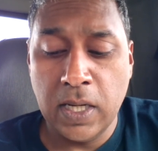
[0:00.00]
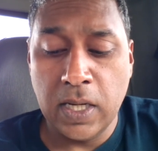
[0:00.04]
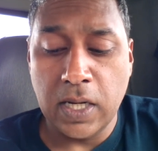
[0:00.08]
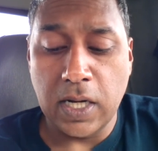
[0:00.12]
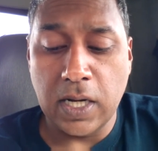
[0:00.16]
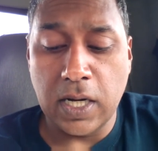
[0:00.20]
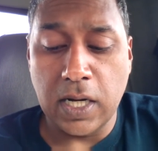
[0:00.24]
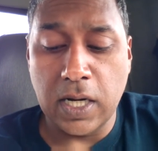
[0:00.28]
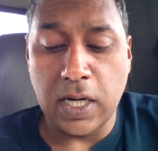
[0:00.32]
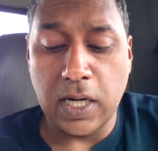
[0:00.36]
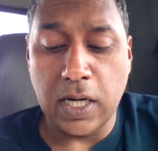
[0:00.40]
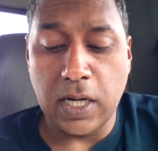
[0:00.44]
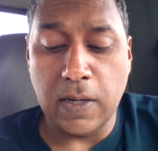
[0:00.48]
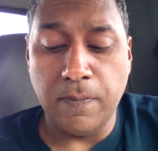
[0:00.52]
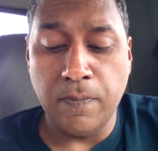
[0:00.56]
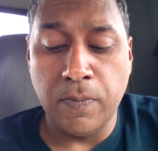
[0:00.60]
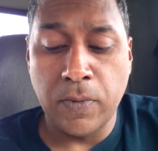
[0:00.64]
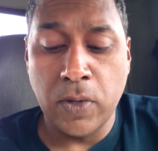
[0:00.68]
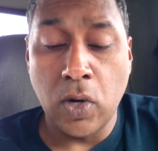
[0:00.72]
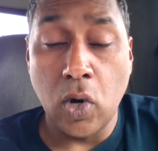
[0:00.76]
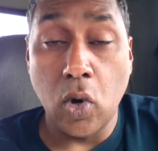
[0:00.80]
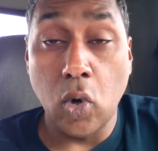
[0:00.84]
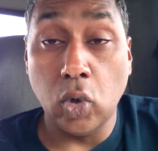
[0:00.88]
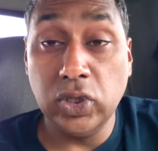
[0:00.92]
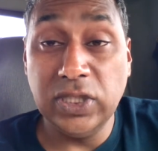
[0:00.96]
um,
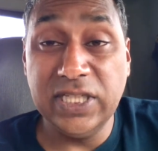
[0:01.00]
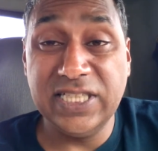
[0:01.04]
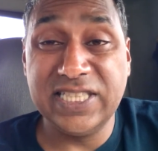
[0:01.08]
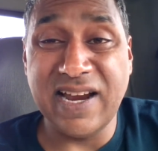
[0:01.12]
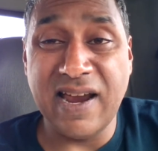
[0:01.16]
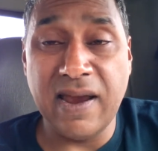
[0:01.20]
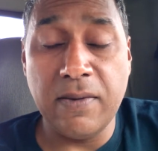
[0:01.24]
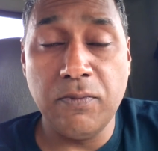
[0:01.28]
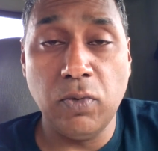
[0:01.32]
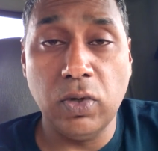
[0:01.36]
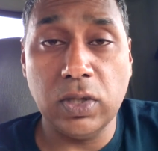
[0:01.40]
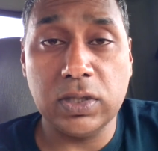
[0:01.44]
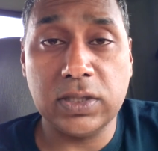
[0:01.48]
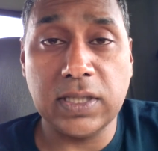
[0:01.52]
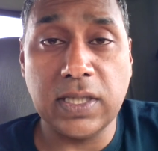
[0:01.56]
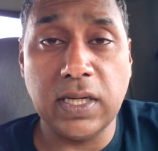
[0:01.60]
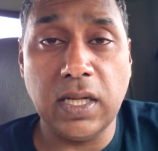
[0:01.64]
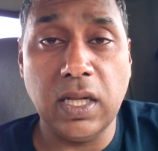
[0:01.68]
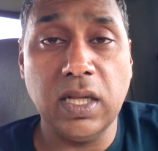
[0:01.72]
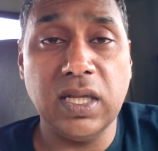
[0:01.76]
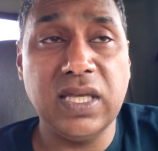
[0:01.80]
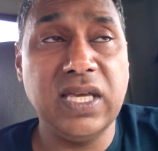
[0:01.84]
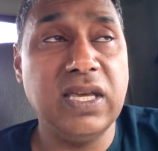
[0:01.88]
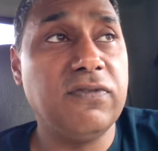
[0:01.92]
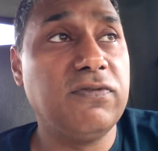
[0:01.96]
only time will
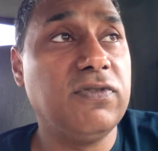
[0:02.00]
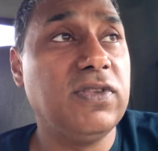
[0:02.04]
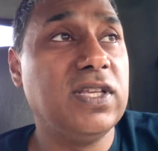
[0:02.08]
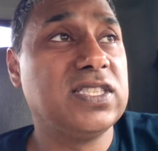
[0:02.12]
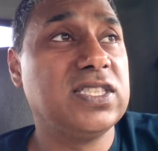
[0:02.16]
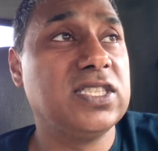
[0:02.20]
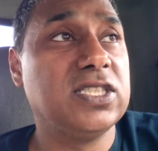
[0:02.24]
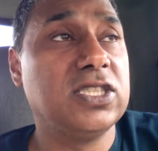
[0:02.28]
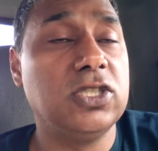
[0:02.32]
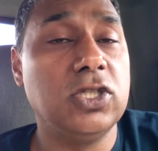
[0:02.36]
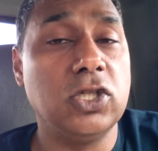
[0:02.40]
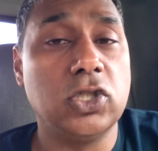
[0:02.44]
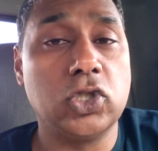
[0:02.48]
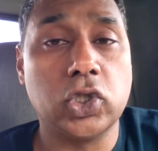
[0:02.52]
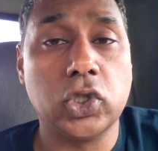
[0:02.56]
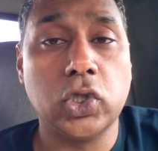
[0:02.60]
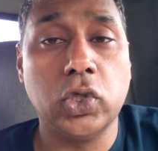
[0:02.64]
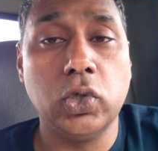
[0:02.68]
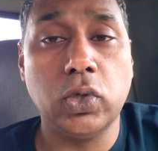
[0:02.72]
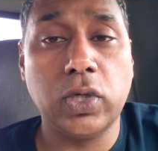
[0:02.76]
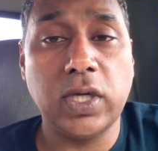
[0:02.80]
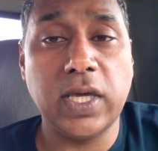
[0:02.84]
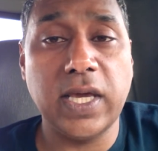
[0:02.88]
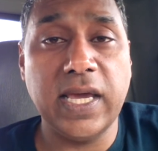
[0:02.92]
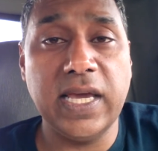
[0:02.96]
tell if this is the
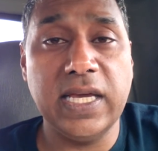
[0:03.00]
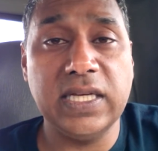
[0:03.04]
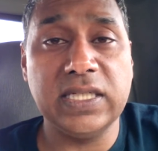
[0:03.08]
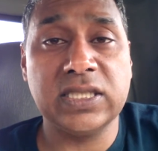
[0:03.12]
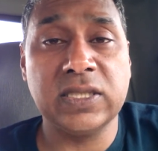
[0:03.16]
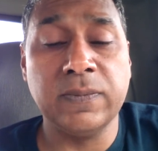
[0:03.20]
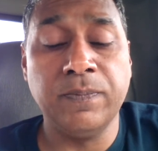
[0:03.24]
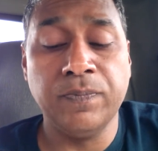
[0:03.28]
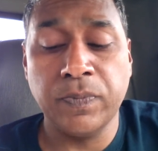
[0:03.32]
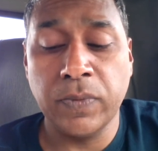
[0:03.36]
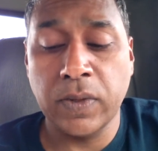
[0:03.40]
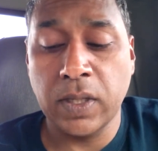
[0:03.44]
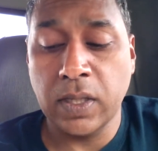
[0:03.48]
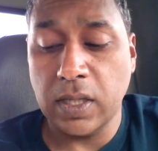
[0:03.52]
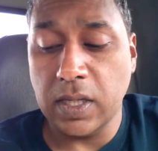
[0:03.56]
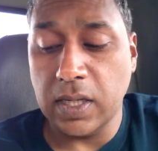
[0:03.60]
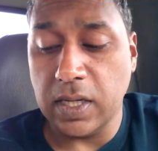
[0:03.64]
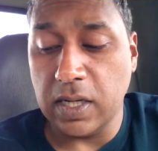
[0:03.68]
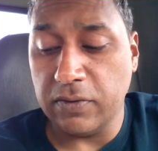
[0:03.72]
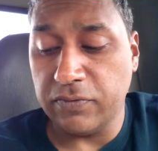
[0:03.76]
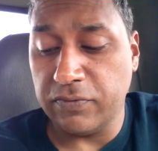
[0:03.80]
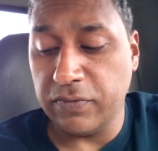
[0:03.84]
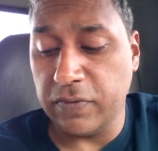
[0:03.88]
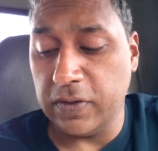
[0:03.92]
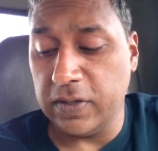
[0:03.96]
true case
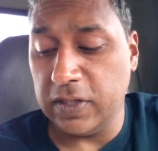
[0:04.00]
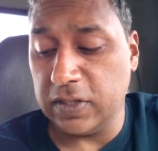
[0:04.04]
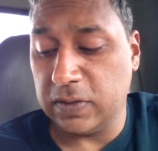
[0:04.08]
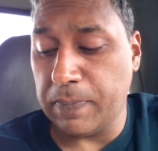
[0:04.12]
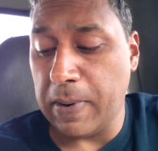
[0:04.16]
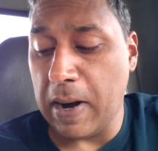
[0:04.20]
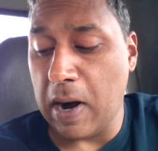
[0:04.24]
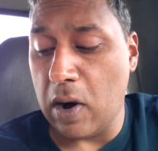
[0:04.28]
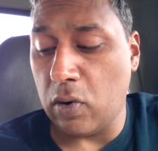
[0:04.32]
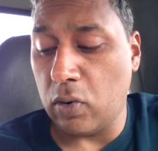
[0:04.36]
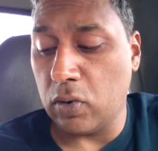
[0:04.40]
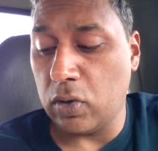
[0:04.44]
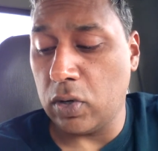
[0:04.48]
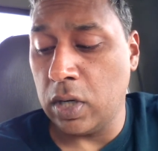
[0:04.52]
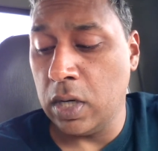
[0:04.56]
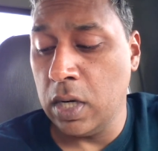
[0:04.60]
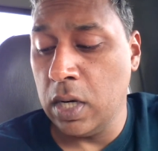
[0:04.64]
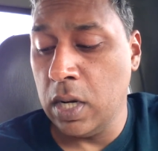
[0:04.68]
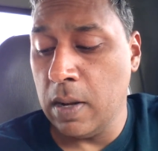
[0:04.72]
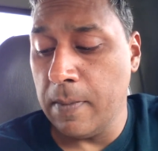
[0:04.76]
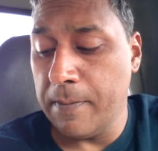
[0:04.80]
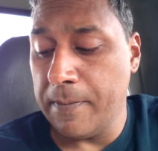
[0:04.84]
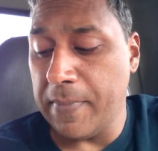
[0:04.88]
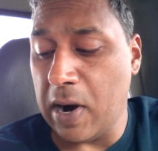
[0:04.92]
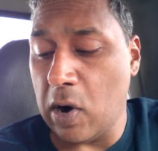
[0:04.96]
uh, for this power
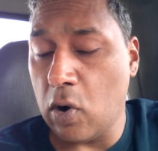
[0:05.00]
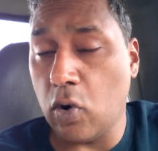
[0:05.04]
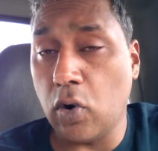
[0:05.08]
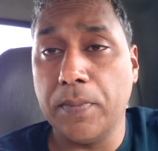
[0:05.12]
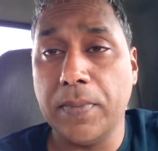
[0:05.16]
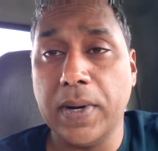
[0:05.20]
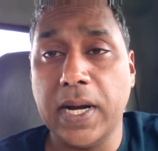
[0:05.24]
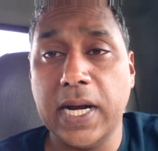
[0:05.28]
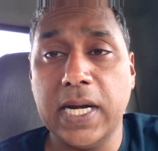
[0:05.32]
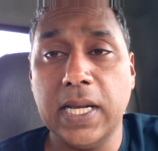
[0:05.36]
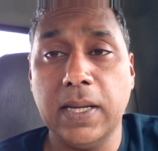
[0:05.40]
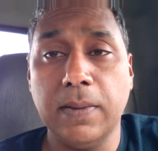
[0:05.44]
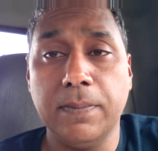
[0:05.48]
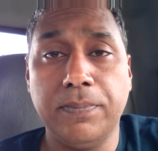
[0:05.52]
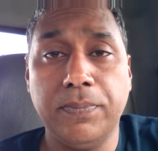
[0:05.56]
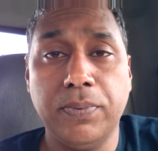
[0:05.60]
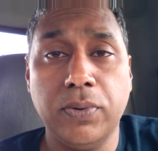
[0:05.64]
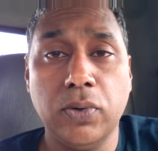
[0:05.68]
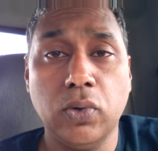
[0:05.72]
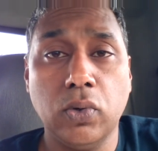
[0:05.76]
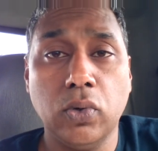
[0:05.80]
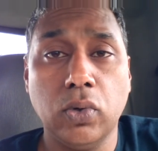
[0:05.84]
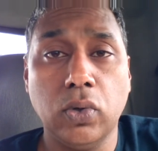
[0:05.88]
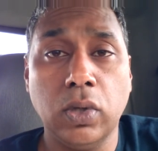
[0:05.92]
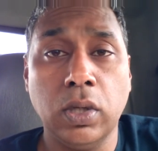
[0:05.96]
power mining
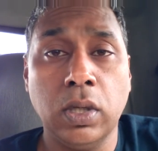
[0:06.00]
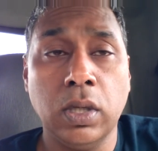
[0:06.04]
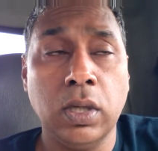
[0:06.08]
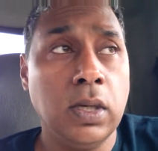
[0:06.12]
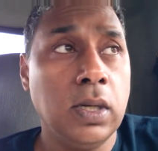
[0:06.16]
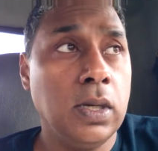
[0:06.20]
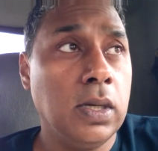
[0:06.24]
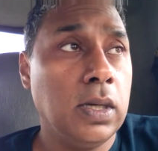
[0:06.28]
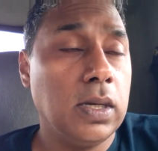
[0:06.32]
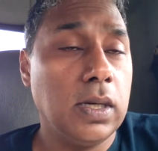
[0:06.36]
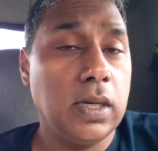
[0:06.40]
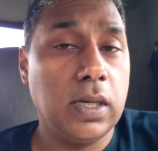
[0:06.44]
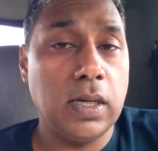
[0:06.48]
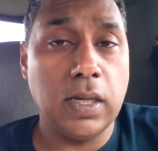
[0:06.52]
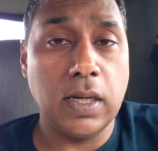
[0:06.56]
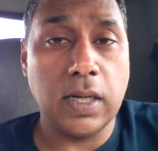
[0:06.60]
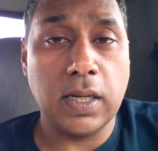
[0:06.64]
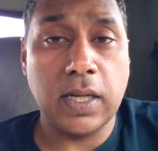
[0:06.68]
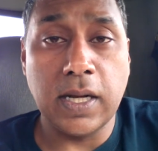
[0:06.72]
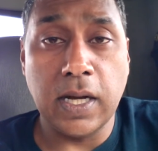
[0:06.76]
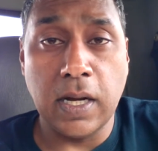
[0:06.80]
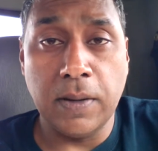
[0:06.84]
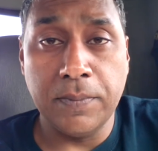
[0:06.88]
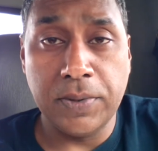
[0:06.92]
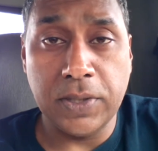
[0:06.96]
pool uh,
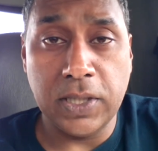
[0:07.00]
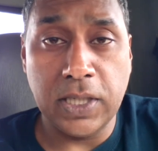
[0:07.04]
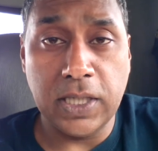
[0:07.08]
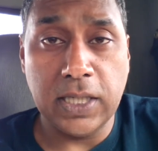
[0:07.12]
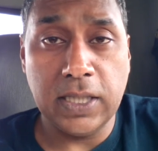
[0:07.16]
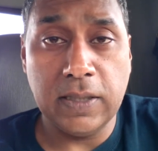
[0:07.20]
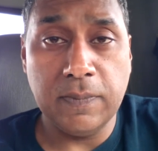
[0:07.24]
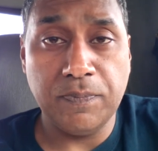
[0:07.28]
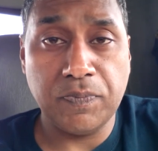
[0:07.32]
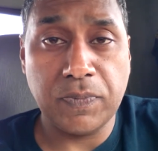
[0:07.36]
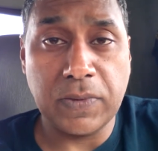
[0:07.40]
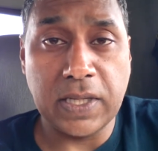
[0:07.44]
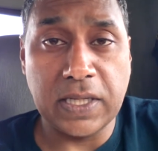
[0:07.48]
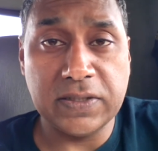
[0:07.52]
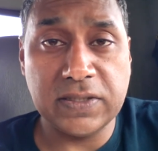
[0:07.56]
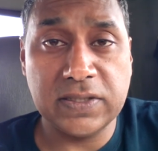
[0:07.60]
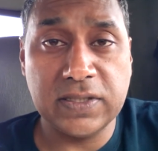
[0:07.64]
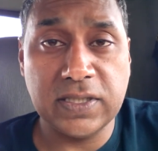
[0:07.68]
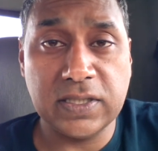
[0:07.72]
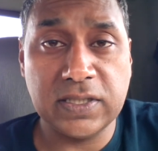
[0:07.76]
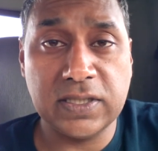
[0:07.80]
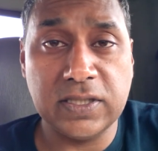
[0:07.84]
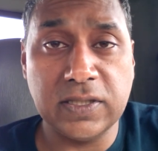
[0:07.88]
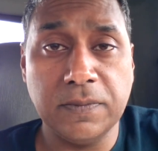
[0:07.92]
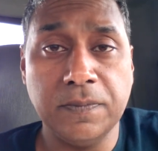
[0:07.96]
company and
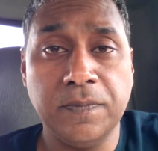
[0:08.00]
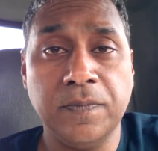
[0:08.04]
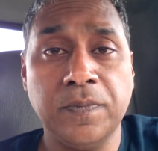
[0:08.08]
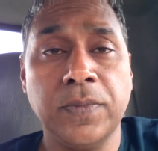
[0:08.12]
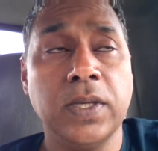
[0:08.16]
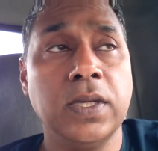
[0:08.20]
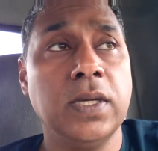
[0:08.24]
system.